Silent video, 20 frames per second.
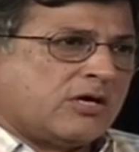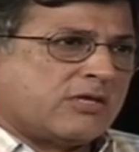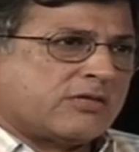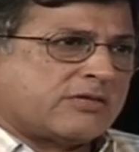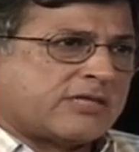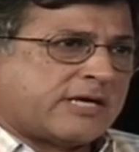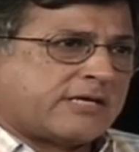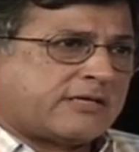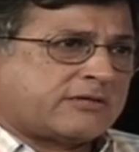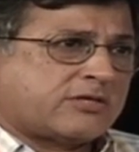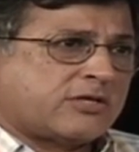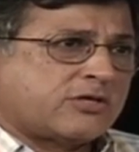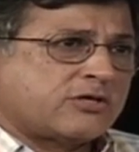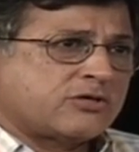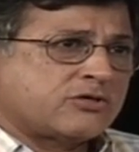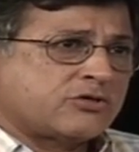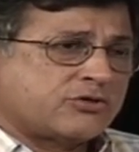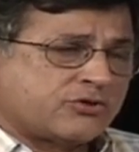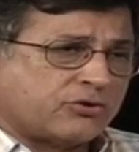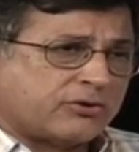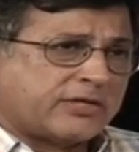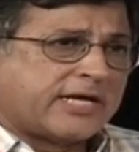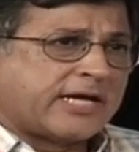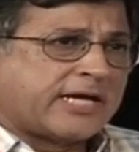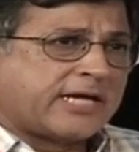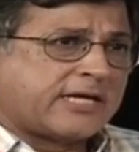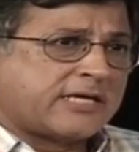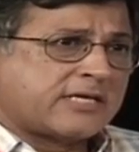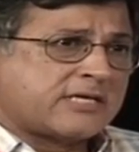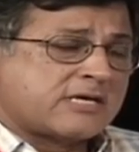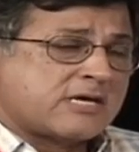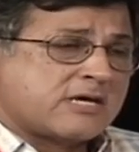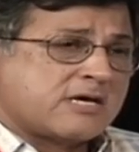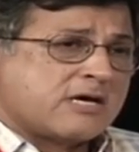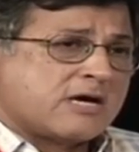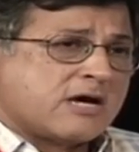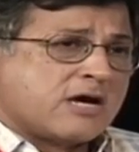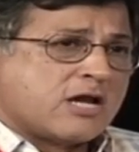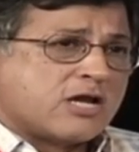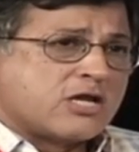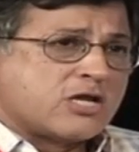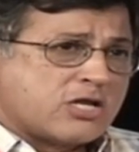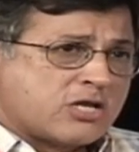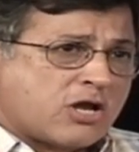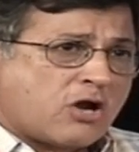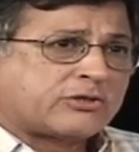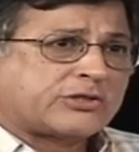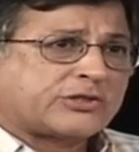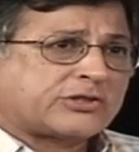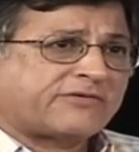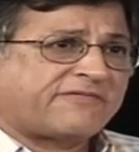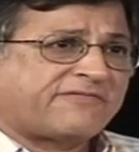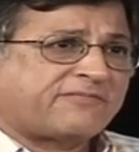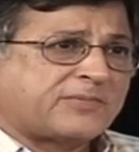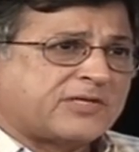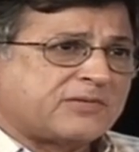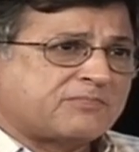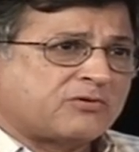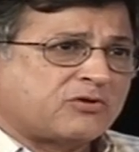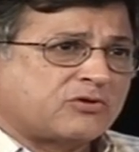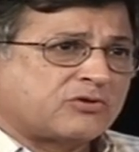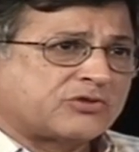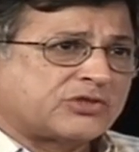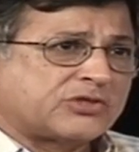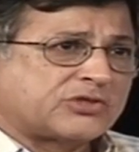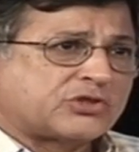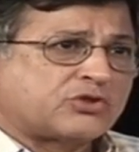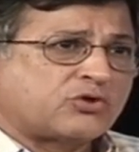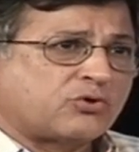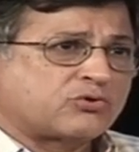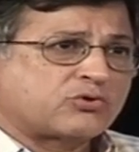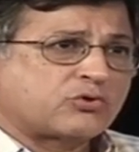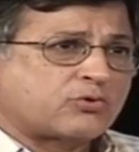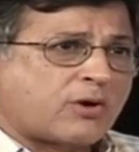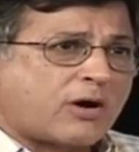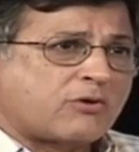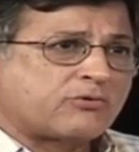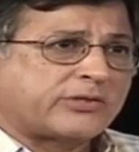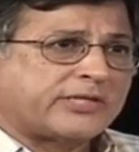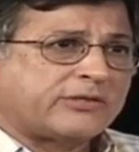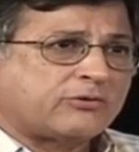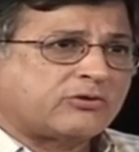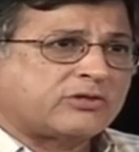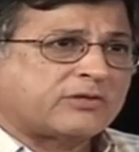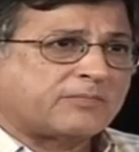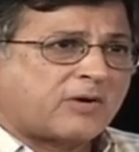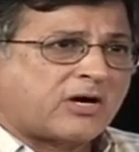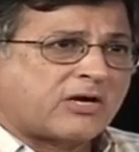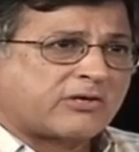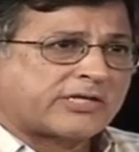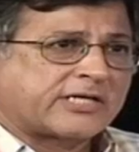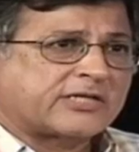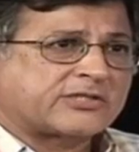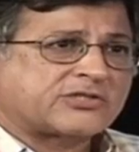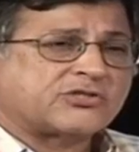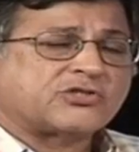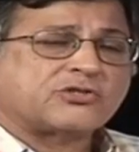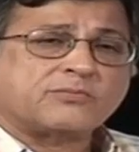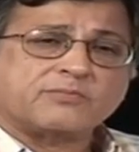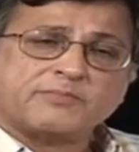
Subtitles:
that today lots of people just don't go out into the markets